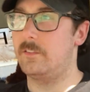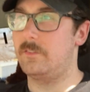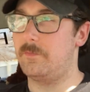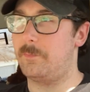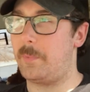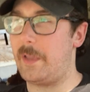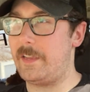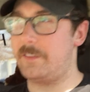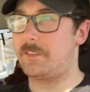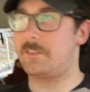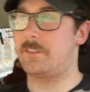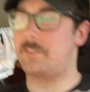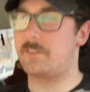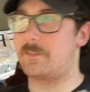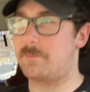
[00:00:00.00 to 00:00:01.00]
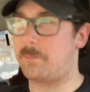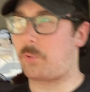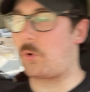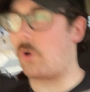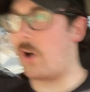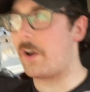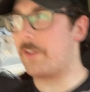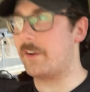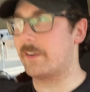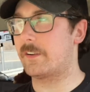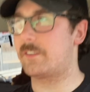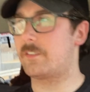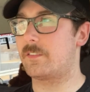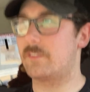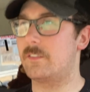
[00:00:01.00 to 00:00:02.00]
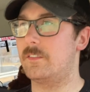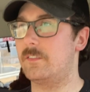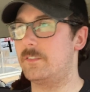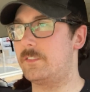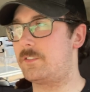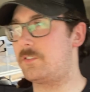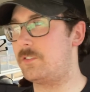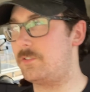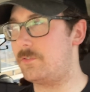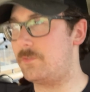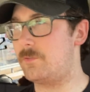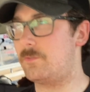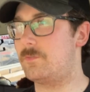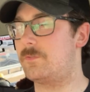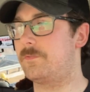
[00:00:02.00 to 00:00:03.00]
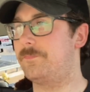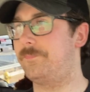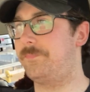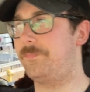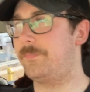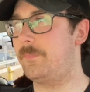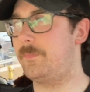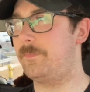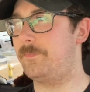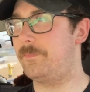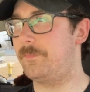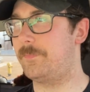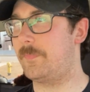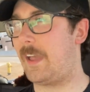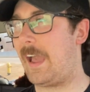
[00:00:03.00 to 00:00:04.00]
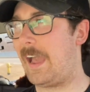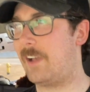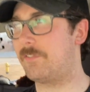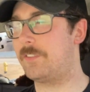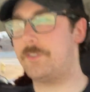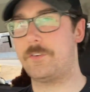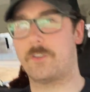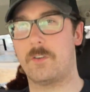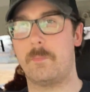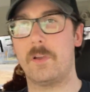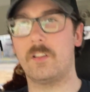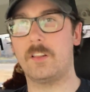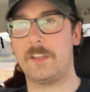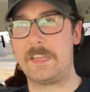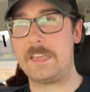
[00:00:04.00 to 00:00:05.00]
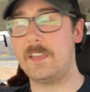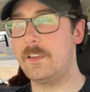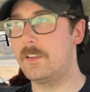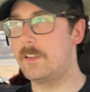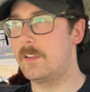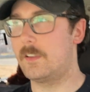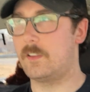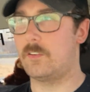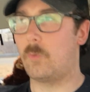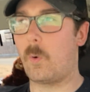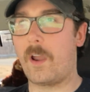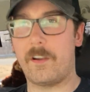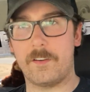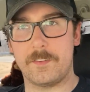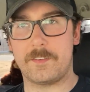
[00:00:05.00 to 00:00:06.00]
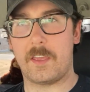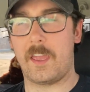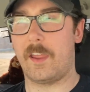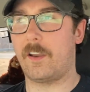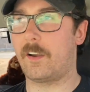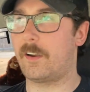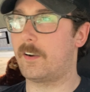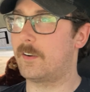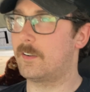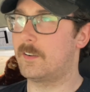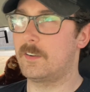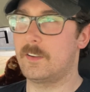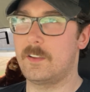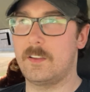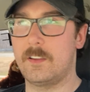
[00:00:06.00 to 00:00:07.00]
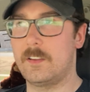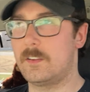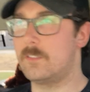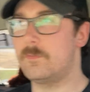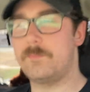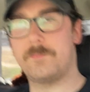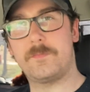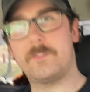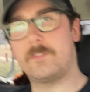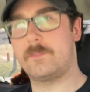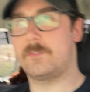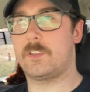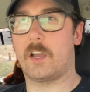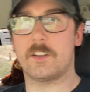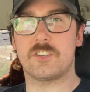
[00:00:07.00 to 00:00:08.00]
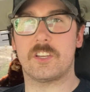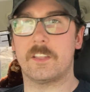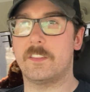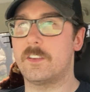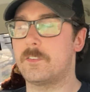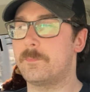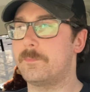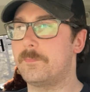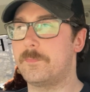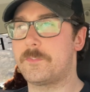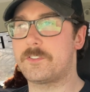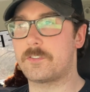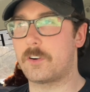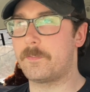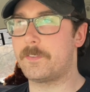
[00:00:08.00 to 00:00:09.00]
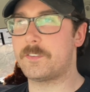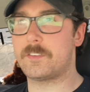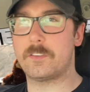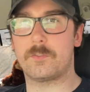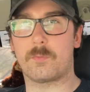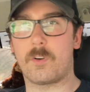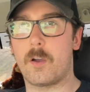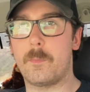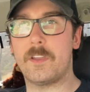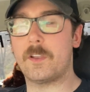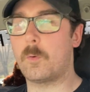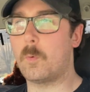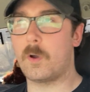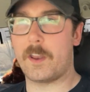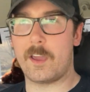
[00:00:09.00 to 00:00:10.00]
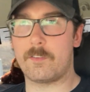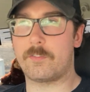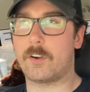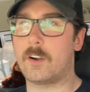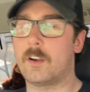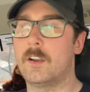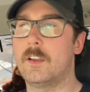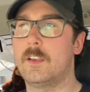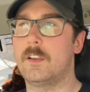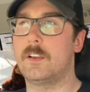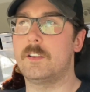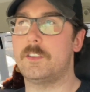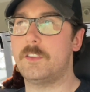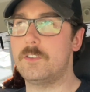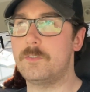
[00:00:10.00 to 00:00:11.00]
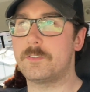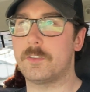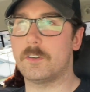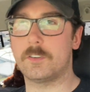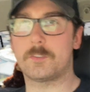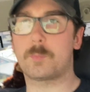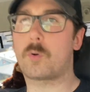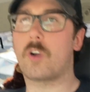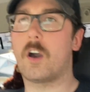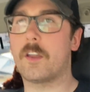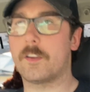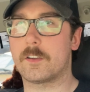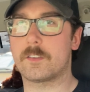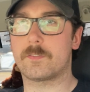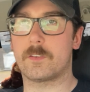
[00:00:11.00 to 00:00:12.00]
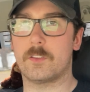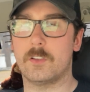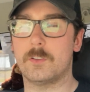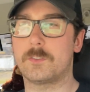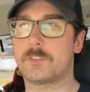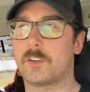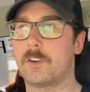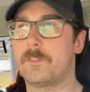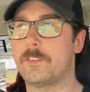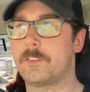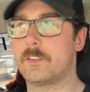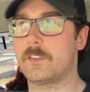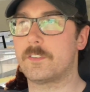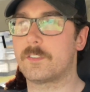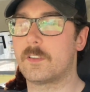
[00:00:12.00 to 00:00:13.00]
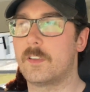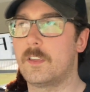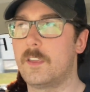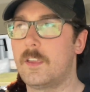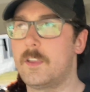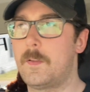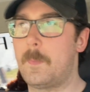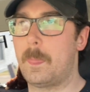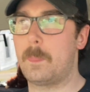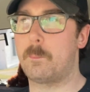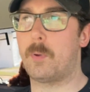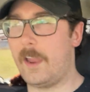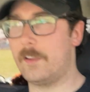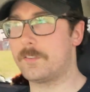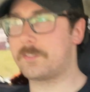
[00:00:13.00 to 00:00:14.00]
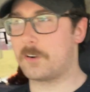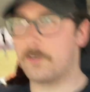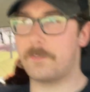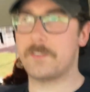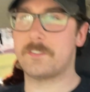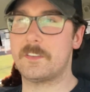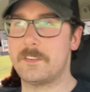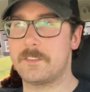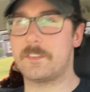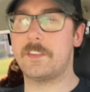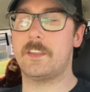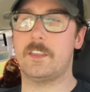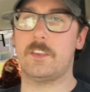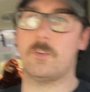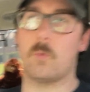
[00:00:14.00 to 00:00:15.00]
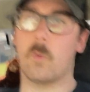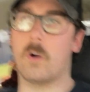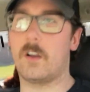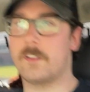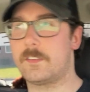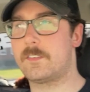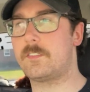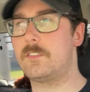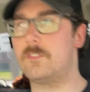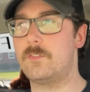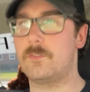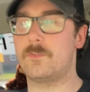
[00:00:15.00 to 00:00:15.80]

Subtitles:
based product to have the durability, wear and tear, touching them, surfaces rubbing, whatever. Use those products for those surfaces. But the surfaces that you want to